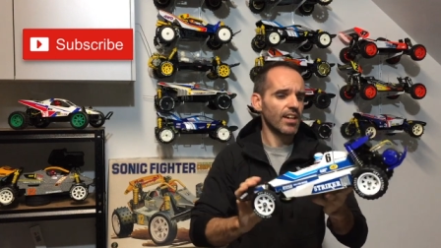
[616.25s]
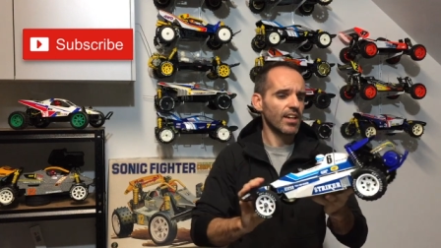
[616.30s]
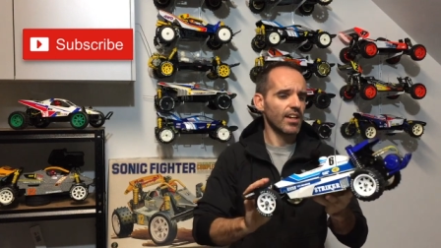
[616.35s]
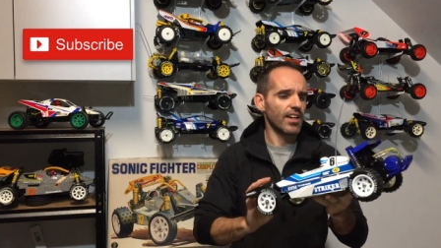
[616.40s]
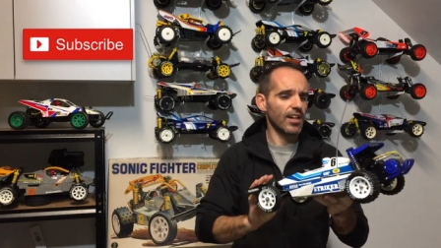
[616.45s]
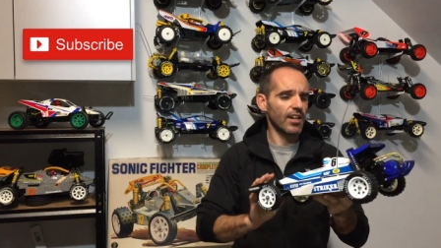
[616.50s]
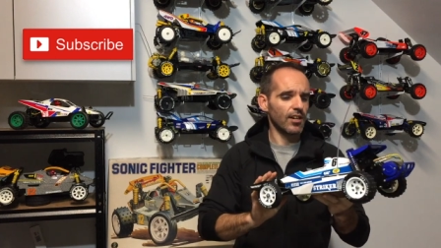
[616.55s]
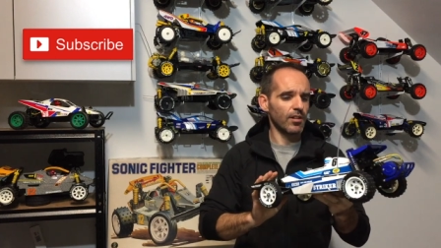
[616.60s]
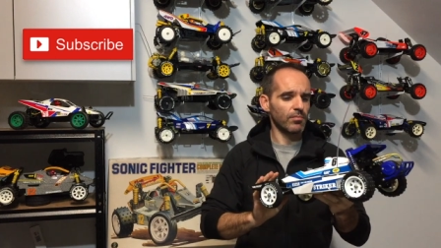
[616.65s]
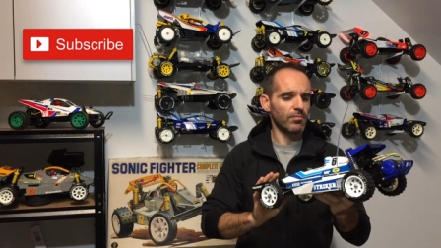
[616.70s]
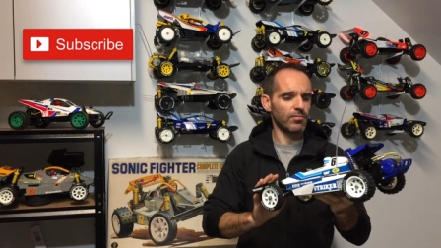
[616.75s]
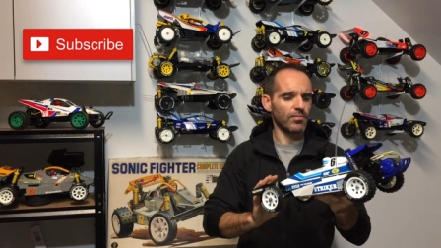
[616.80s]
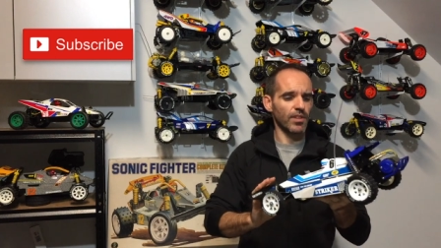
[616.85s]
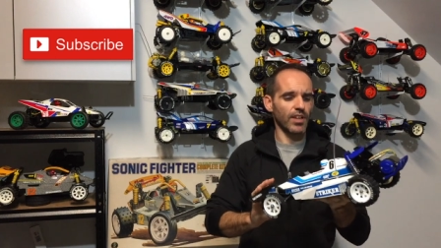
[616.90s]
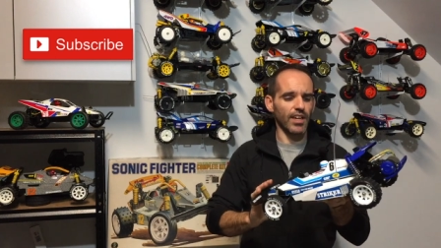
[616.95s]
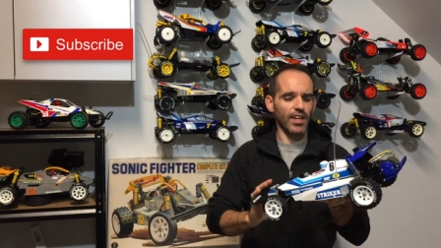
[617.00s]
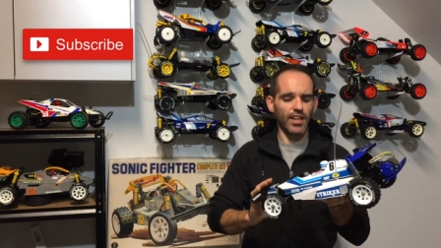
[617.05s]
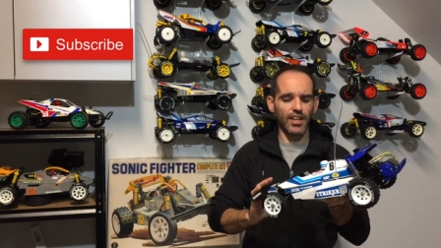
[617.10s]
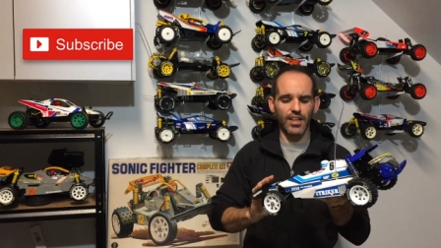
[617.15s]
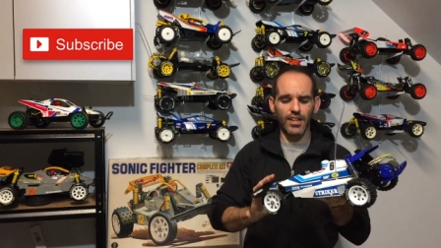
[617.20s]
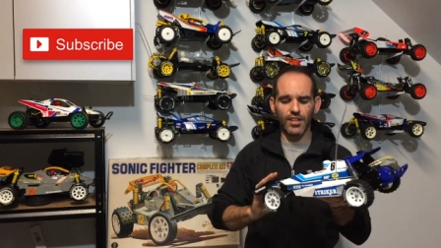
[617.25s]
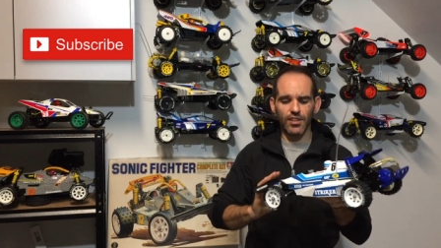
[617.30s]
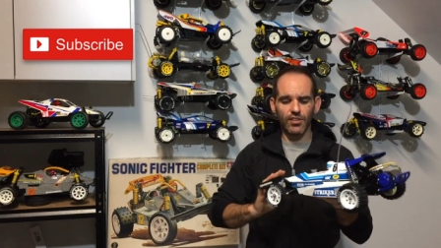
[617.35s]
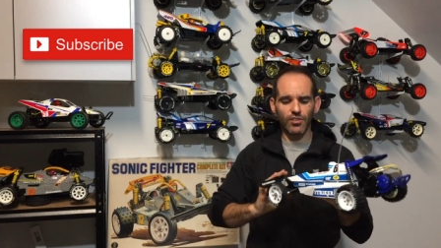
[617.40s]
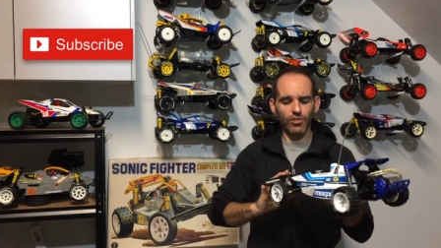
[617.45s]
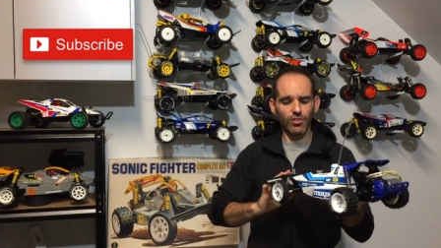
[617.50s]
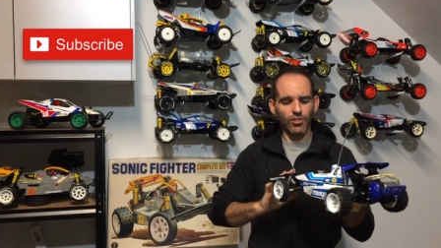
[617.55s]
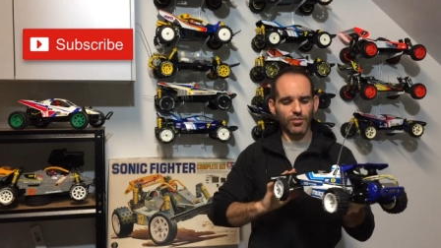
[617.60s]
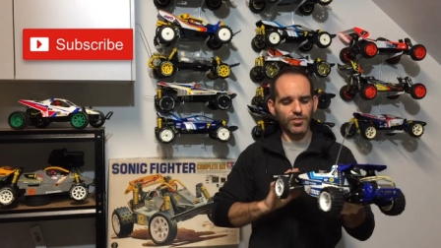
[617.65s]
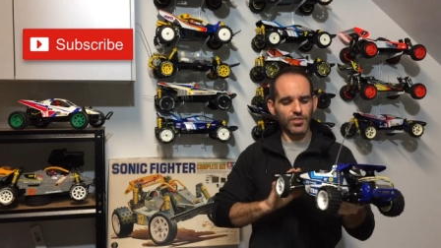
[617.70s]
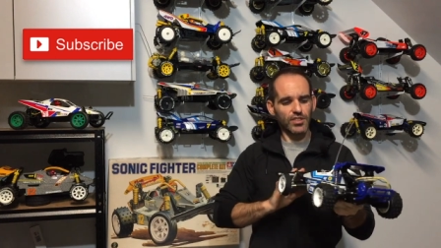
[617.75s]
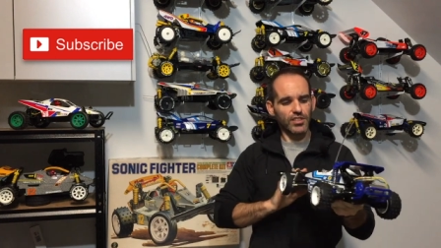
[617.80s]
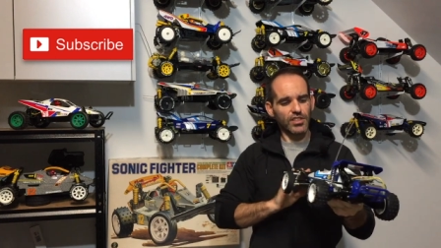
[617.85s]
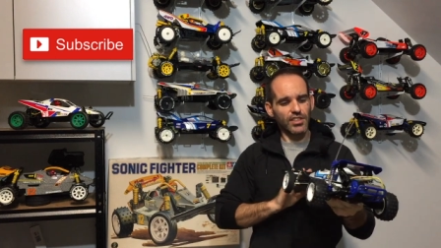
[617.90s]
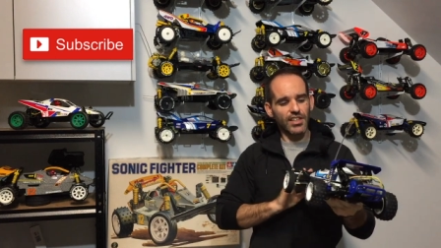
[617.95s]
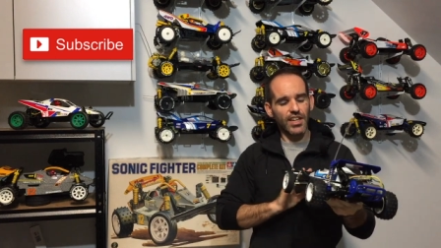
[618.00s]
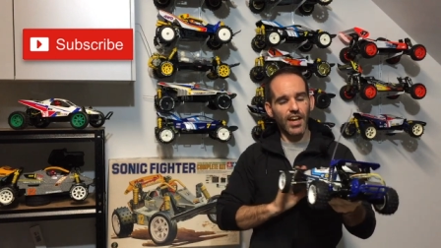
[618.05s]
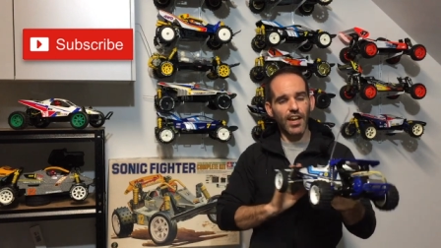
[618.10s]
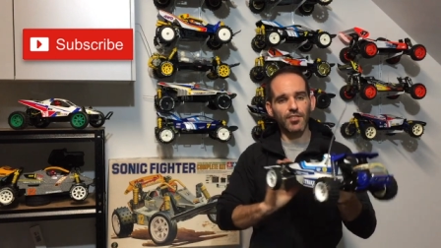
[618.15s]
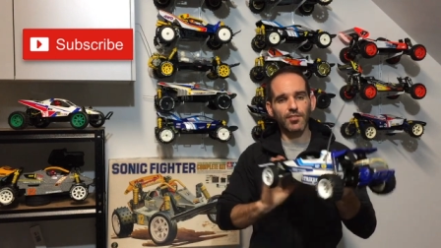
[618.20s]
um, and
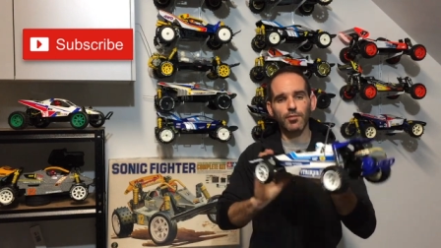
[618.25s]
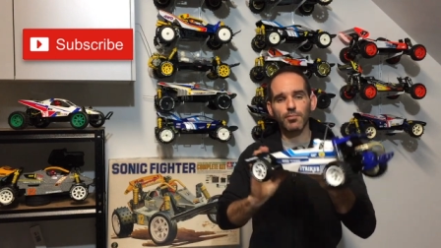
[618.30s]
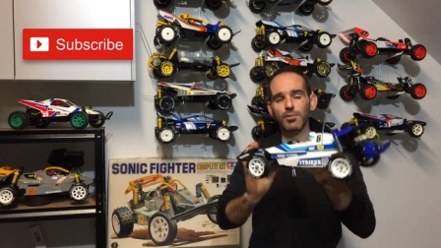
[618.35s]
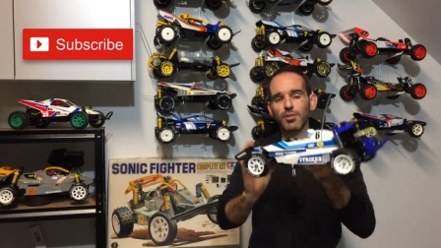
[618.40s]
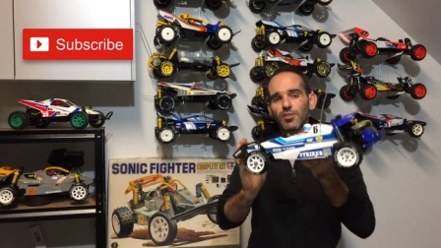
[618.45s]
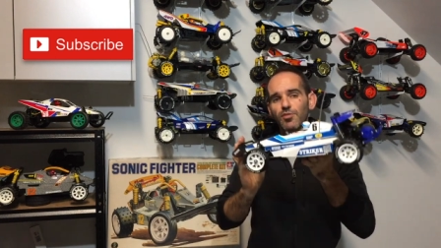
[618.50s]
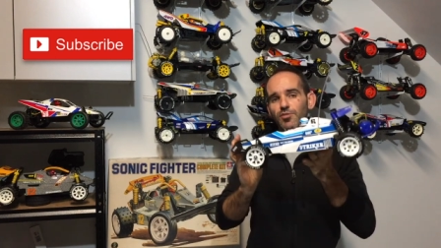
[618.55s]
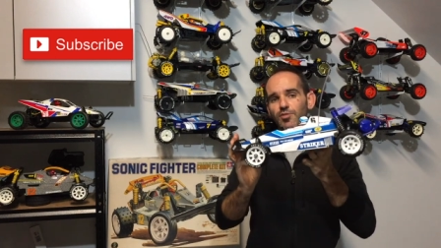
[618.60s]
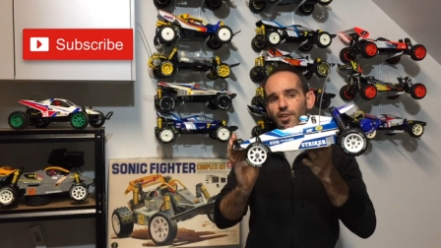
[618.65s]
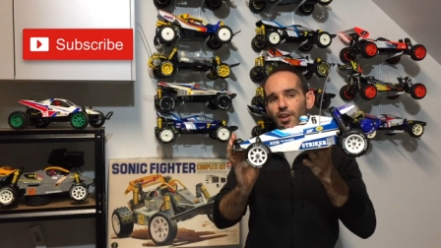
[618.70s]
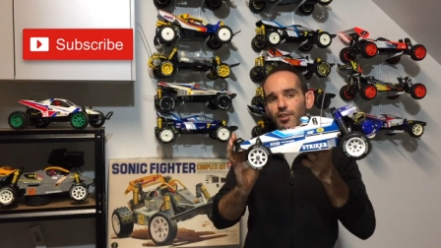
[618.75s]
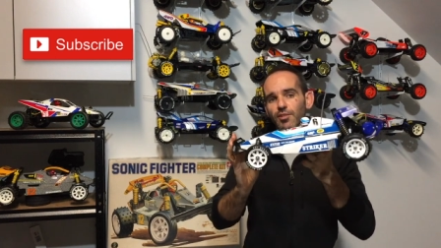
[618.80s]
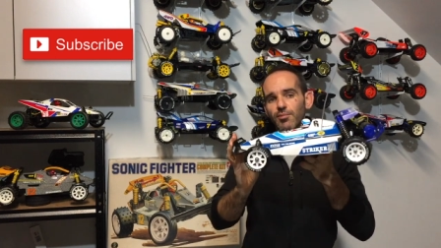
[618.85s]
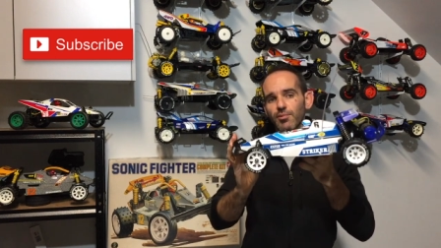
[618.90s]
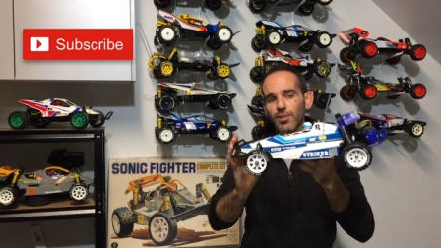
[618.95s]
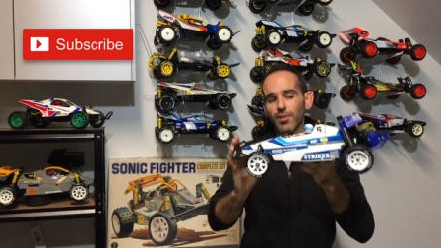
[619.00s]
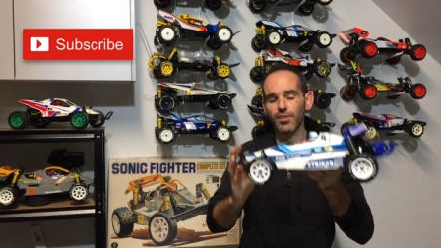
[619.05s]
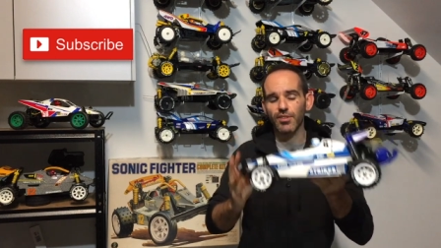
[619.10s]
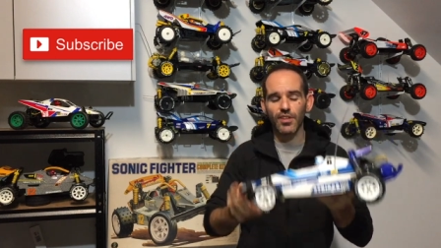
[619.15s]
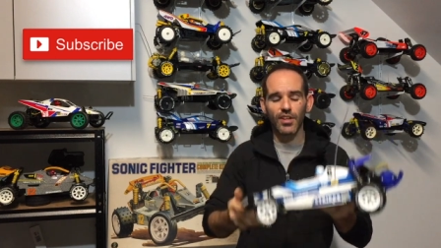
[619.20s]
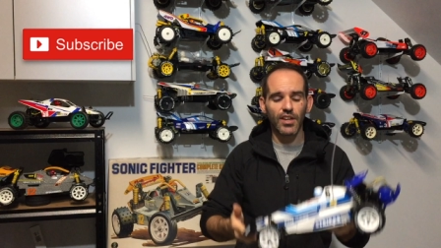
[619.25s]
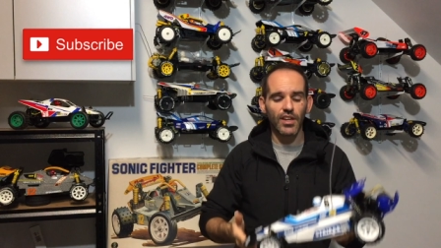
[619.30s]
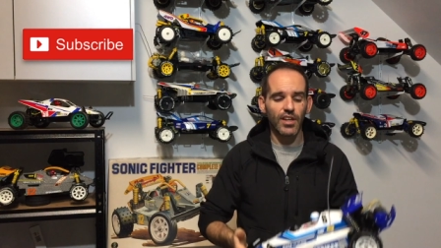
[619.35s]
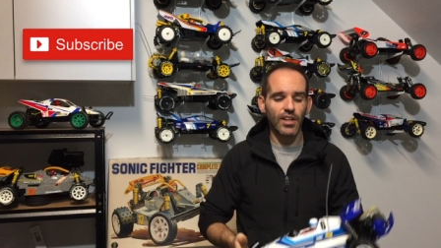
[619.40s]
obviously have a bit of fun with.